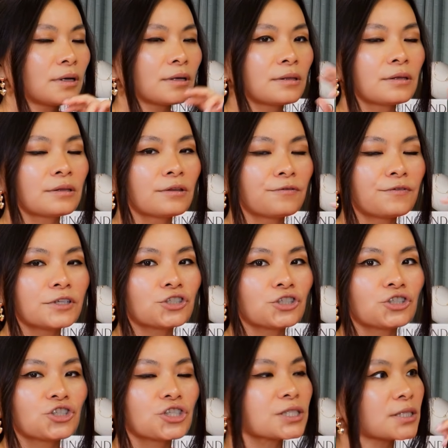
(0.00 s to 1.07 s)
I think the
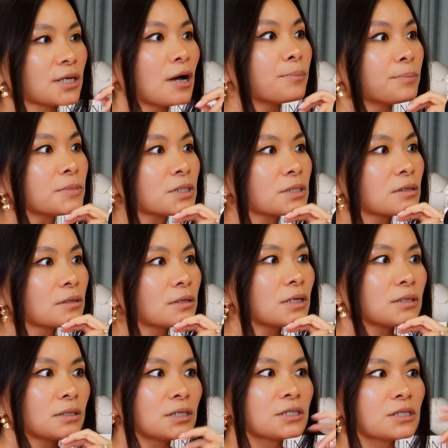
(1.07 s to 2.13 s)
vision just comes.
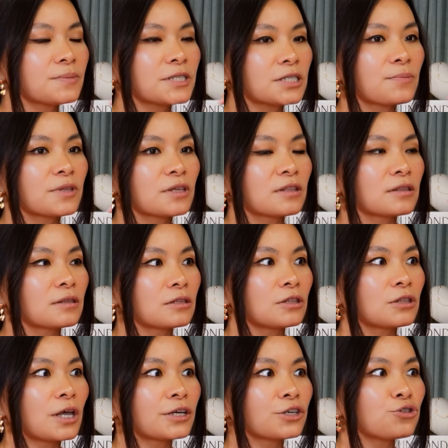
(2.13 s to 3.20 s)
It needs to be something
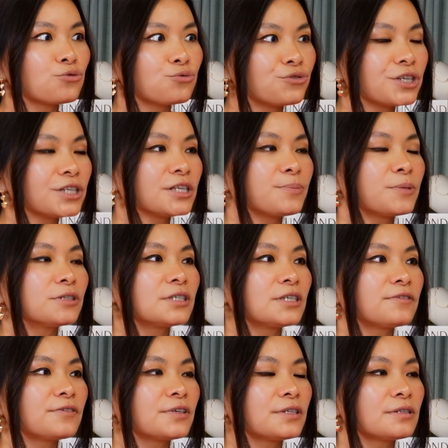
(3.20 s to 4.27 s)
like you really
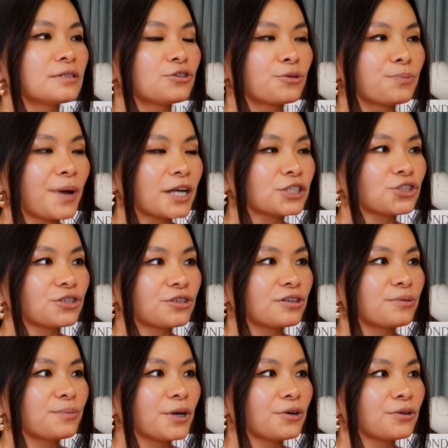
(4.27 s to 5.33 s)
believe in, you're
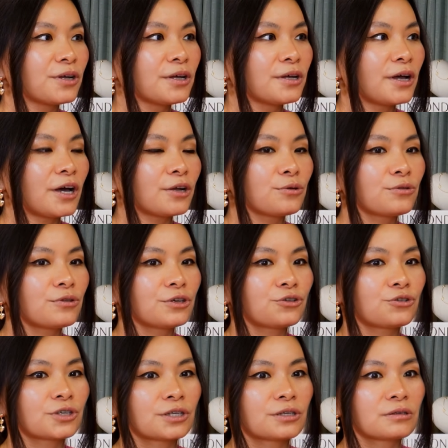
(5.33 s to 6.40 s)
passionate about. I don't think
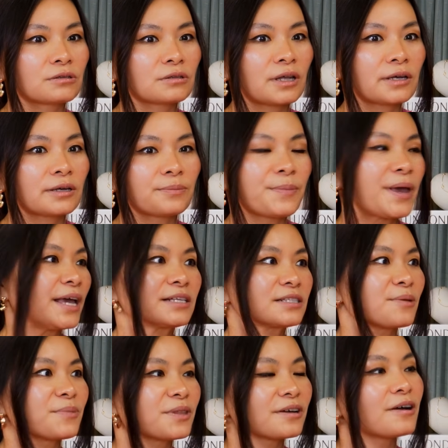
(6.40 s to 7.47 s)
you can like make
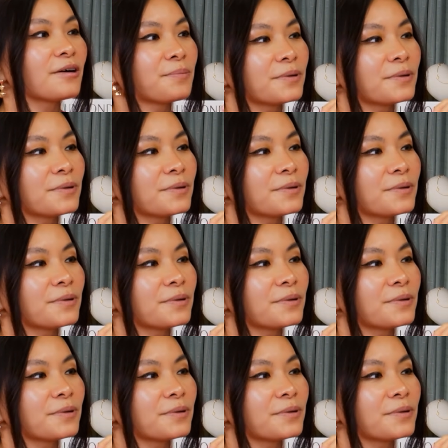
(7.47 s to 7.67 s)
something up.